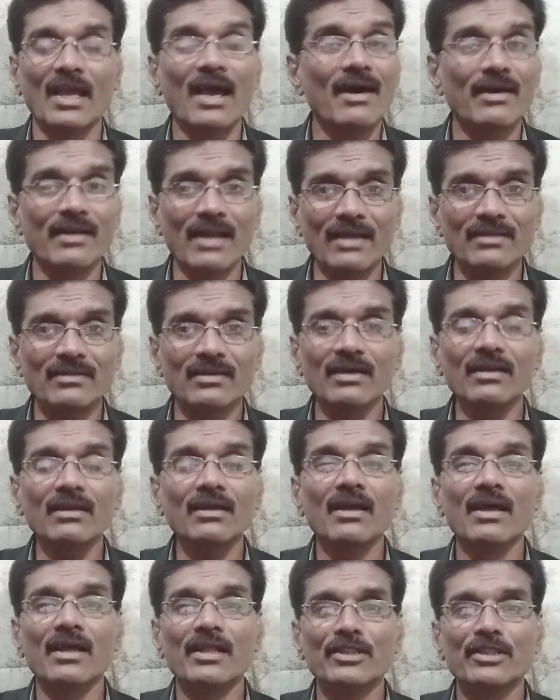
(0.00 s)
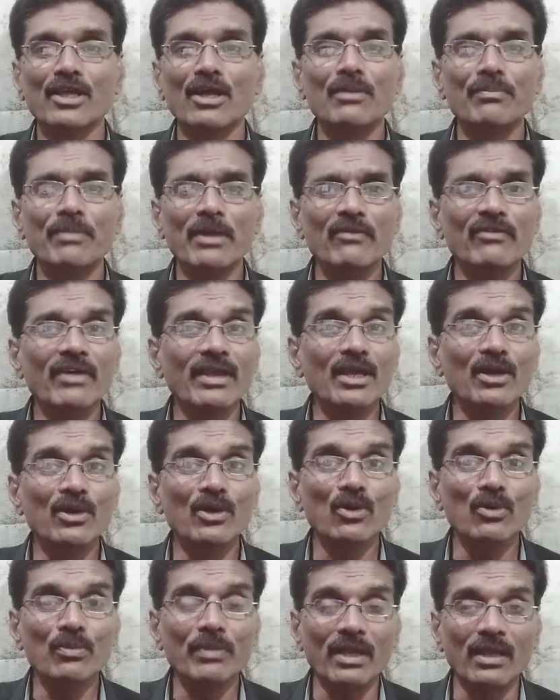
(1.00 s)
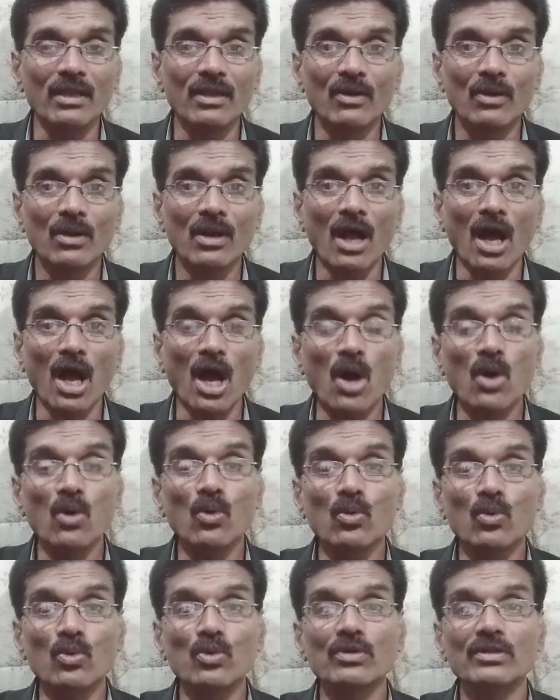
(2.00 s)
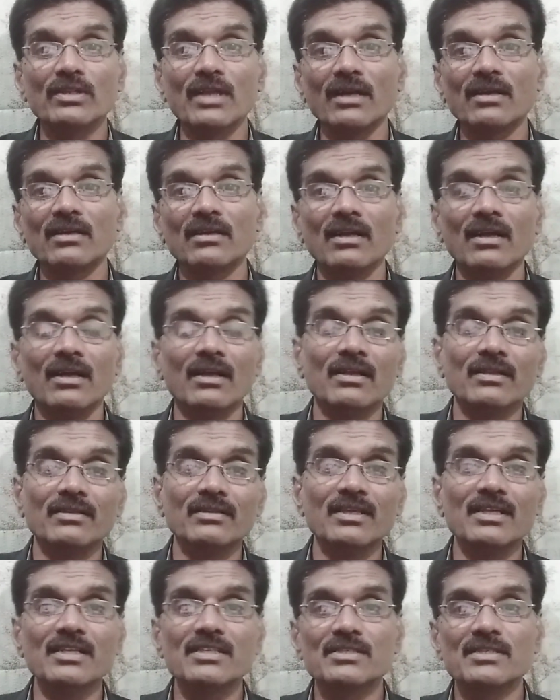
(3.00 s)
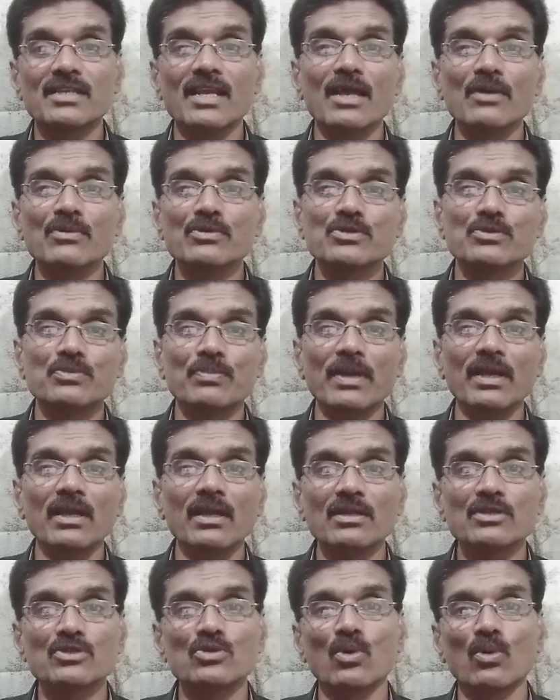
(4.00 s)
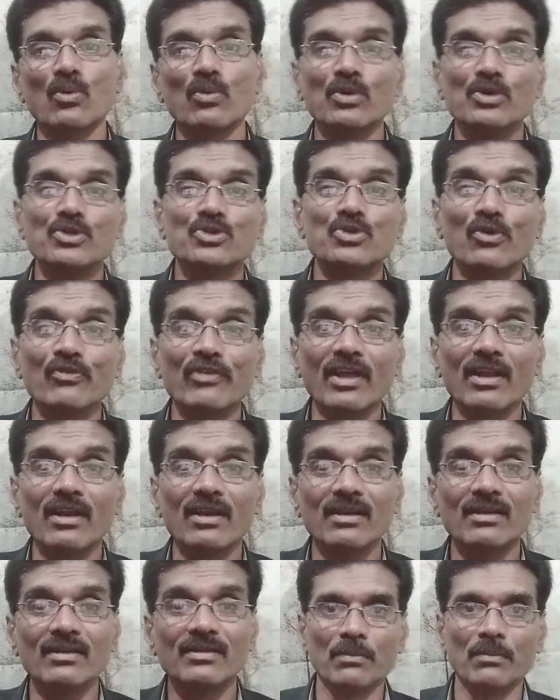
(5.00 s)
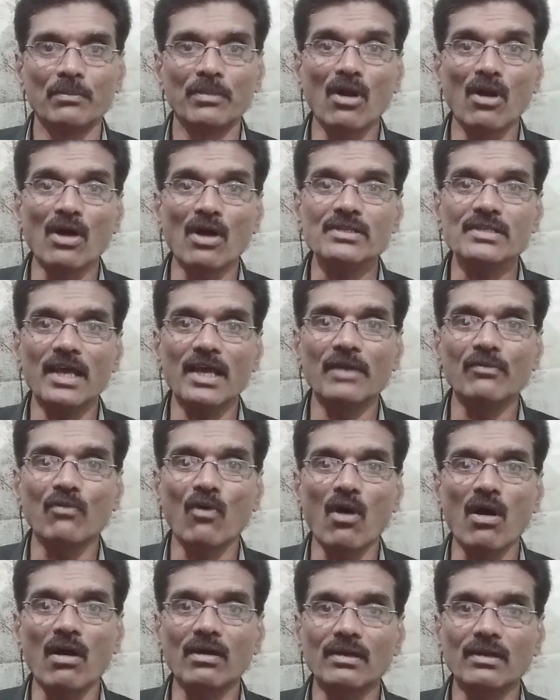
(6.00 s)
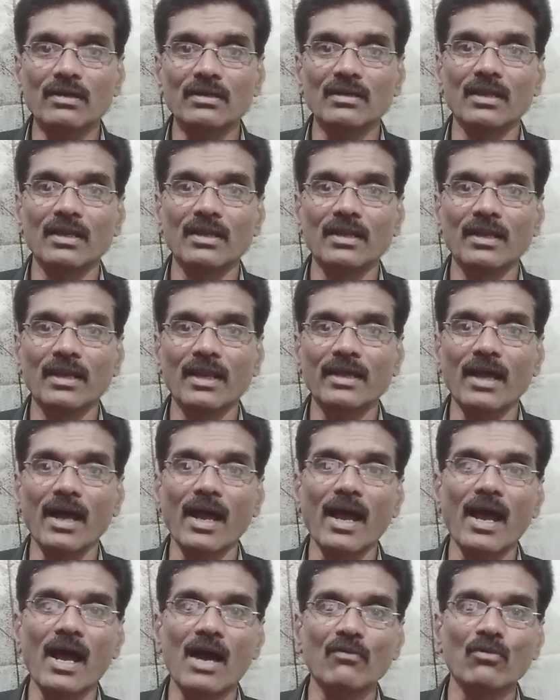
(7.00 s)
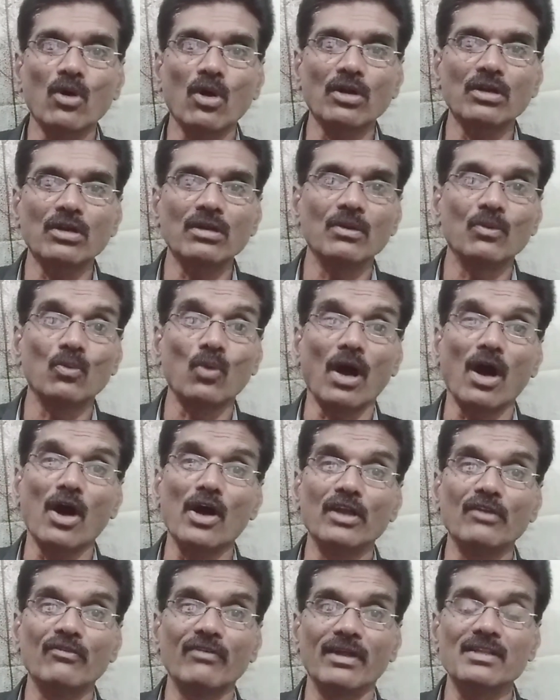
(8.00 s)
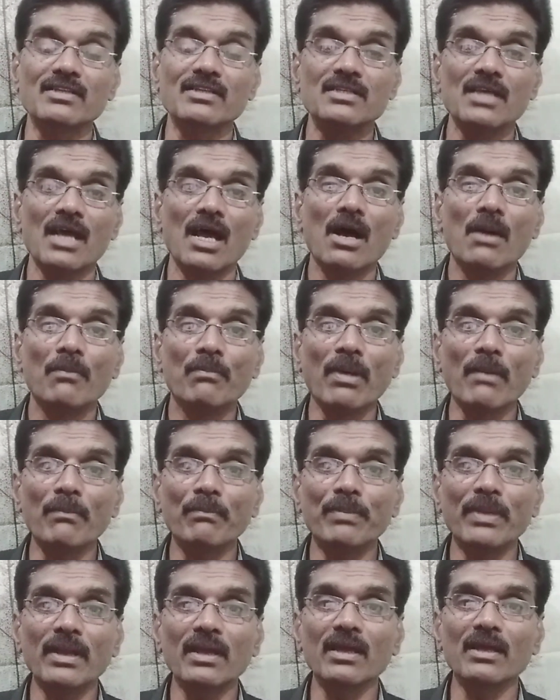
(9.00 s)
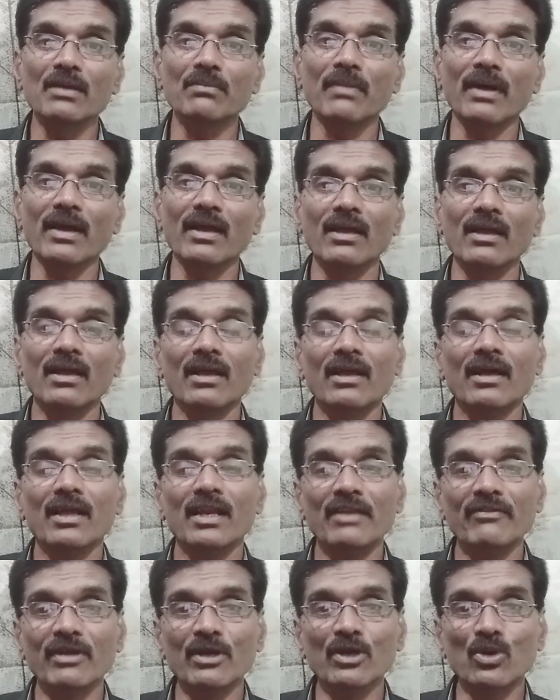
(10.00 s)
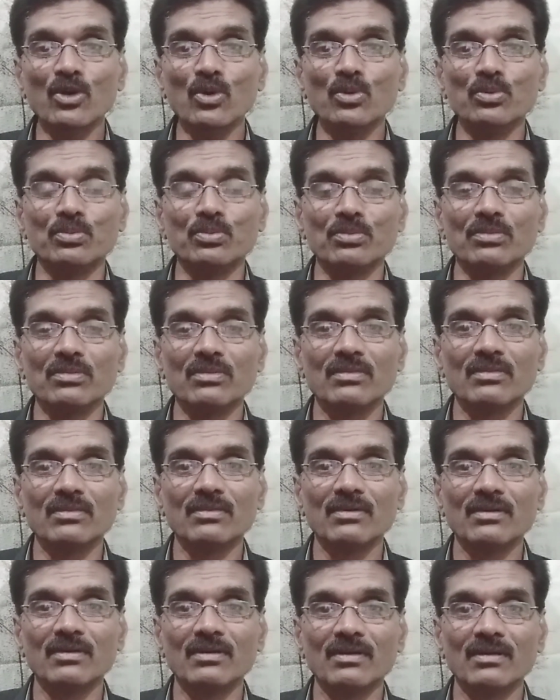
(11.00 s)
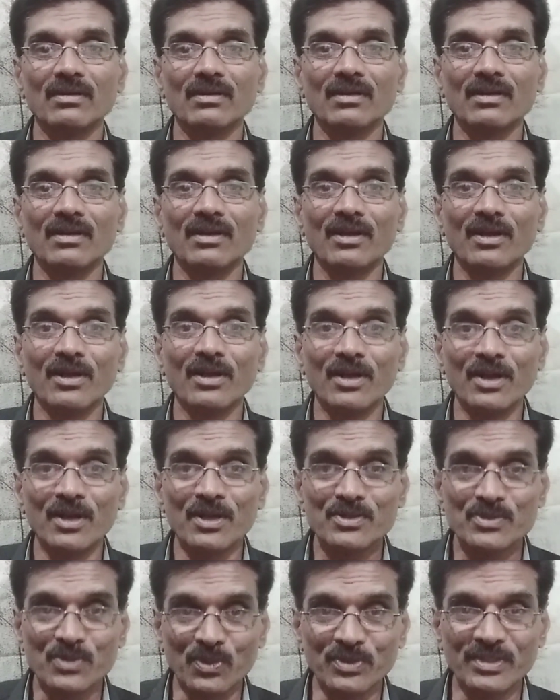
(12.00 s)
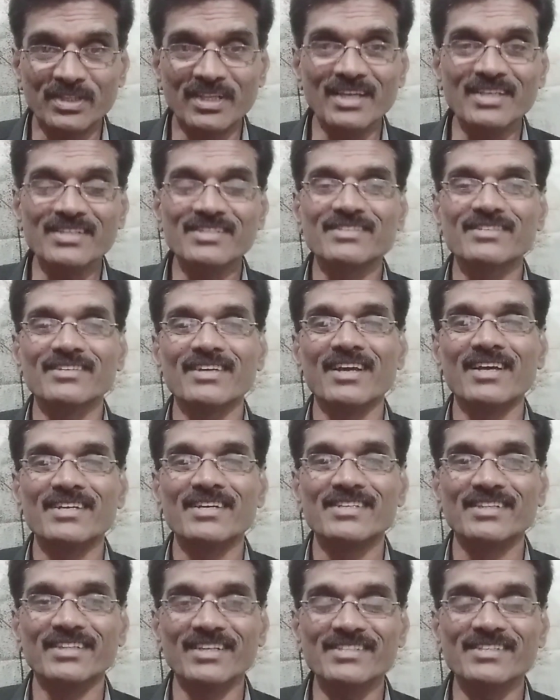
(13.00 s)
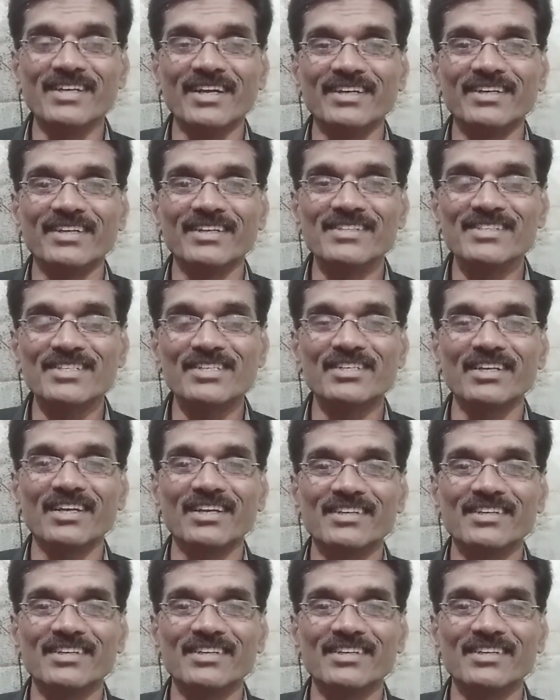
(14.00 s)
Rather, they'll be very gloomy. How could that these slaves be so jovial? Because I walk like I have got oil wells pumping in my living room. So this sentence